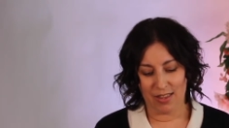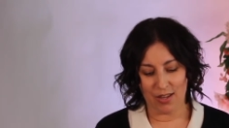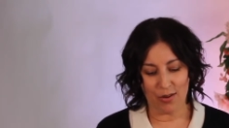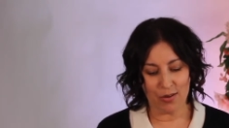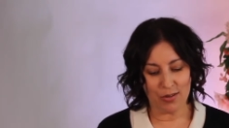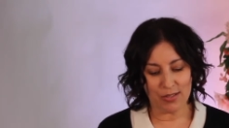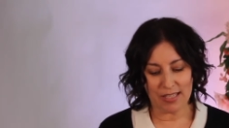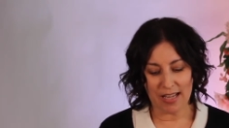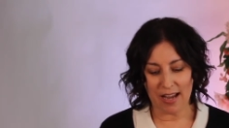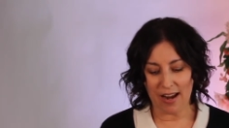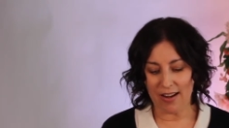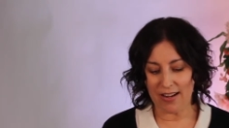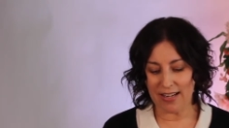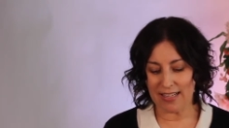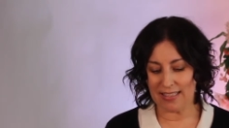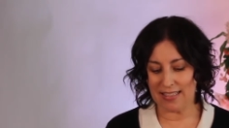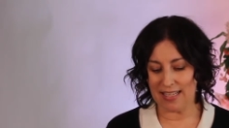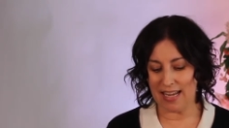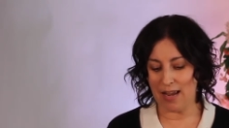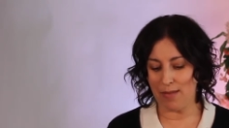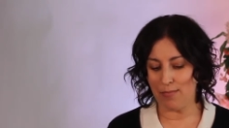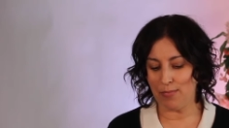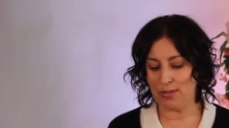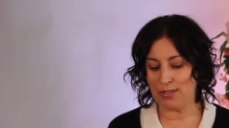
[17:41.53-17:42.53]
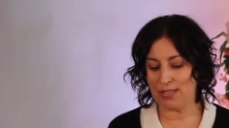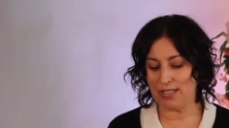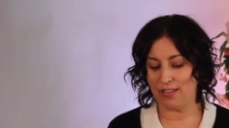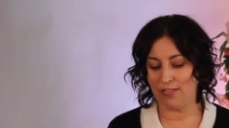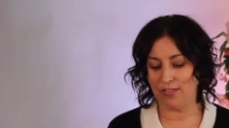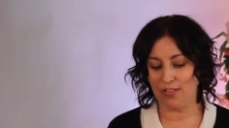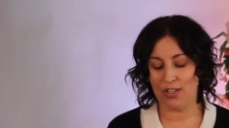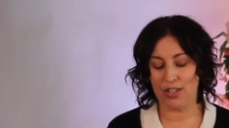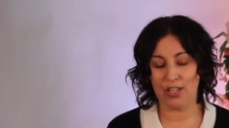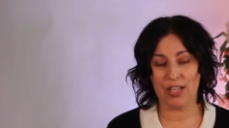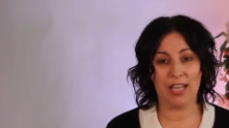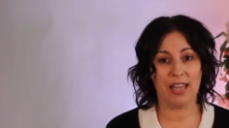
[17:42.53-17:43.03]
Those are examples
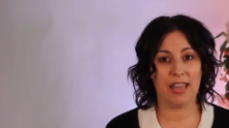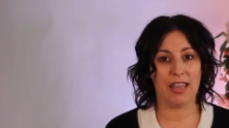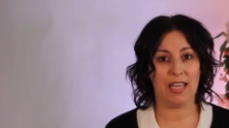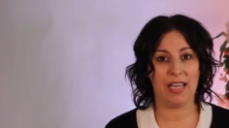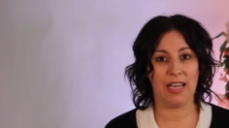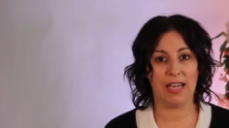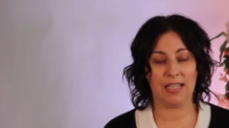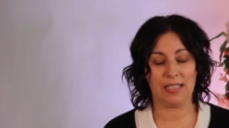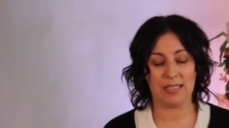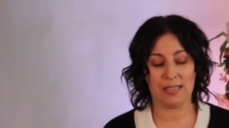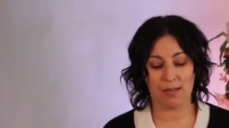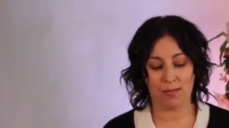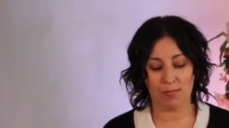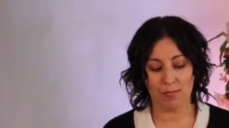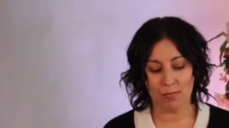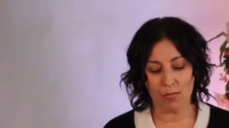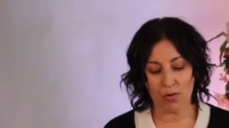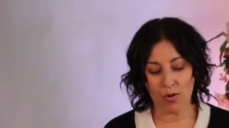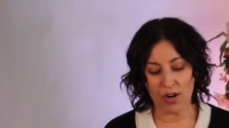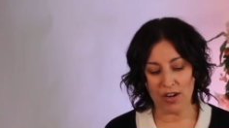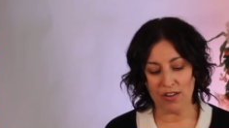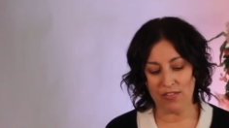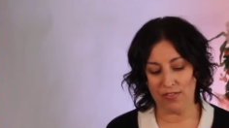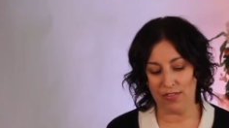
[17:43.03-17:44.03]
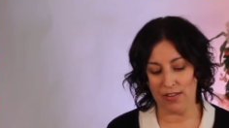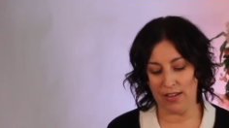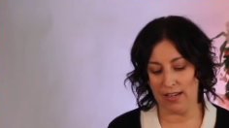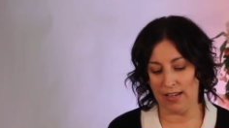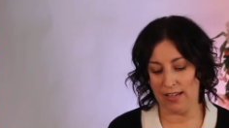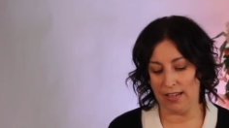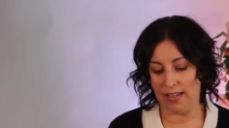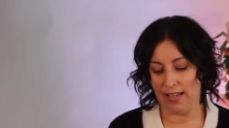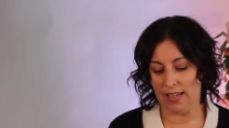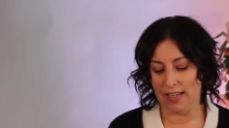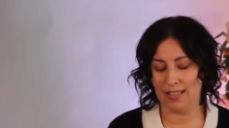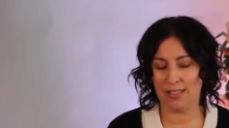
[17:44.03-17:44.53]
of good things
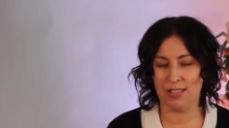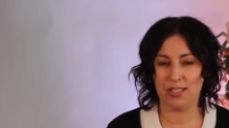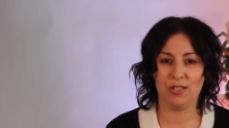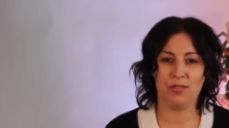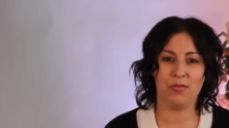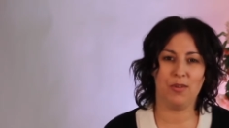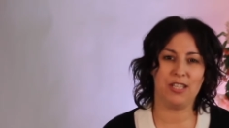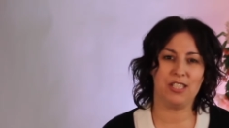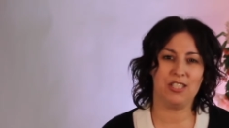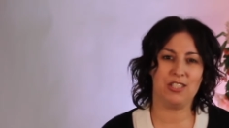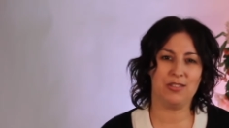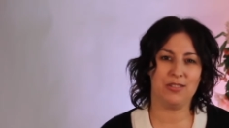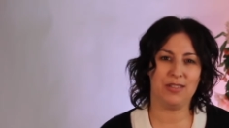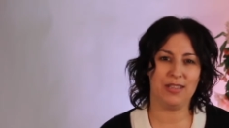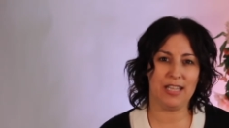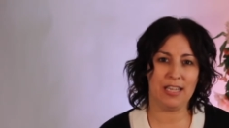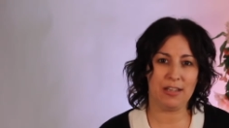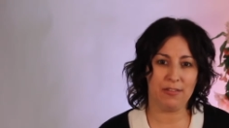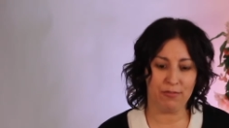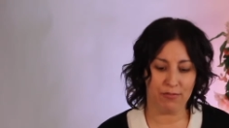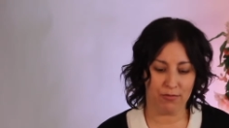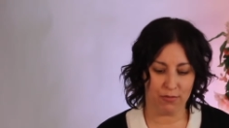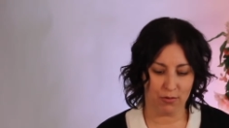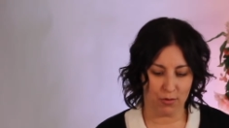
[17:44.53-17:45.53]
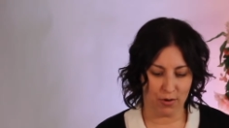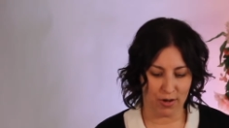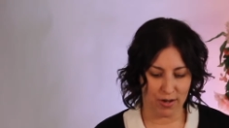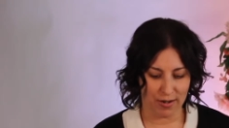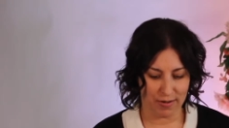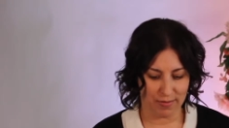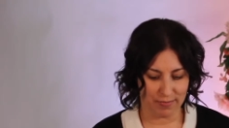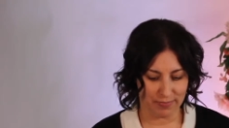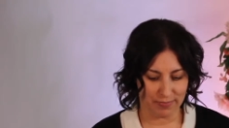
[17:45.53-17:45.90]
morphing into what you live for.